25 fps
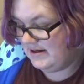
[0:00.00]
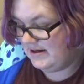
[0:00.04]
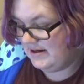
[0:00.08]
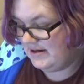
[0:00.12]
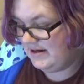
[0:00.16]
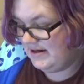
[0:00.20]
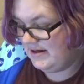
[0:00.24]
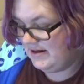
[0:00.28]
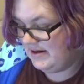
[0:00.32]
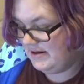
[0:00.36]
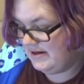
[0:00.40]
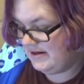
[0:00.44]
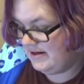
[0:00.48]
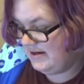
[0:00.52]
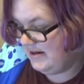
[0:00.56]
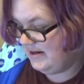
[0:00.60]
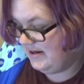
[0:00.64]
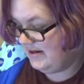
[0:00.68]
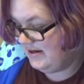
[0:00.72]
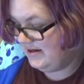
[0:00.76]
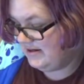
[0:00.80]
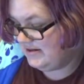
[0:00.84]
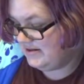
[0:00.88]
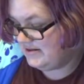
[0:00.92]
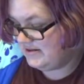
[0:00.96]
can
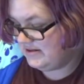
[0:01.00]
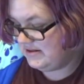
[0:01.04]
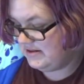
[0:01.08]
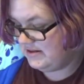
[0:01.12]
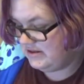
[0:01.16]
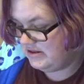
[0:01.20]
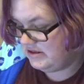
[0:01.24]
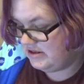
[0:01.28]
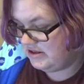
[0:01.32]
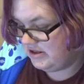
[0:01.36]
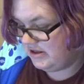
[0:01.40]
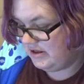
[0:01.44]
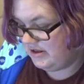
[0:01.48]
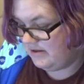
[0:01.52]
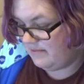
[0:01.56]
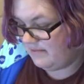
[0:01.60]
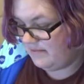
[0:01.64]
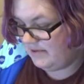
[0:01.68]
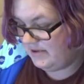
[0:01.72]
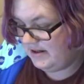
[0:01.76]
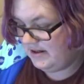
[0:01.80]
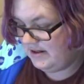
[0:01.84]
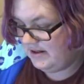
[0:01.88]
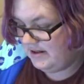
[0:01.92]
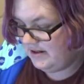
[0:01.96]
get, shall
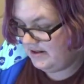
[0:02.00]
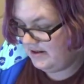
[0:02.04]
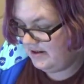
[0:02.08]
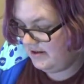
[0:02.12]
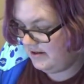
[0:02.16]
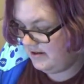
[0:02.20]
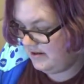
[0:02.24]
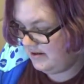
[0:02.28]
we?